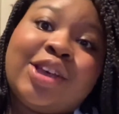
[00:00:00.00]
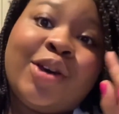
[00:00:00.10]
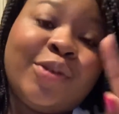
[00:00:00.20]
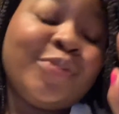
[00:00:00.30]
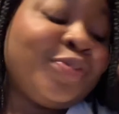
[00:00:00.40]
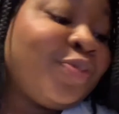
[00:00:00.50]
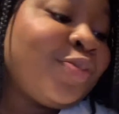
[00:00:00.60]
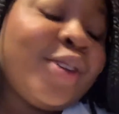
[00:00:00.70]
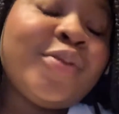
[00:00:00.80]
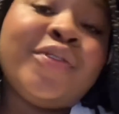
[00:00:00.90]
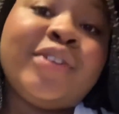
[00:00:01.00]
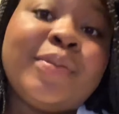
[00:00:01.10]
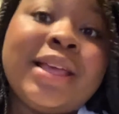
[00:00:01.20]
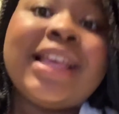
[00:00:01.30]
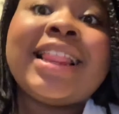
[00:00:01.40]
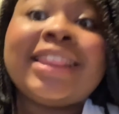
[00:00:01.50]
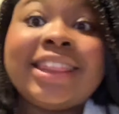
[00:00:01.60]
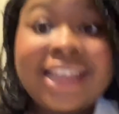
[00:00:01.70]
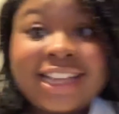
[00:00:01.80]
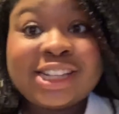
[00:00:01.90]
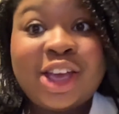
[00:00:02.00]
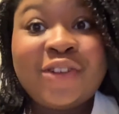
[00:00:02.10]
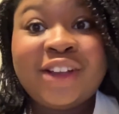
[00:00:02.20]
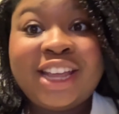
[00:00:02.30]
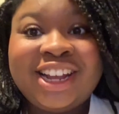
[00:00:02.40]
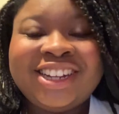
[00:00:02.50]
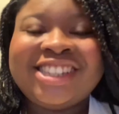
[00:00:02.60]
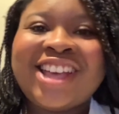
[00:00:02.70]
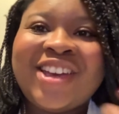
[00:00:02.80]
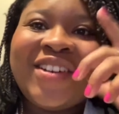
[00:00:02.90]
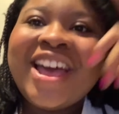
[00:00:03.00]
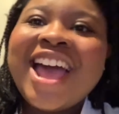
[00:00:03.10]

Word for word: so we're going to be lit over here. So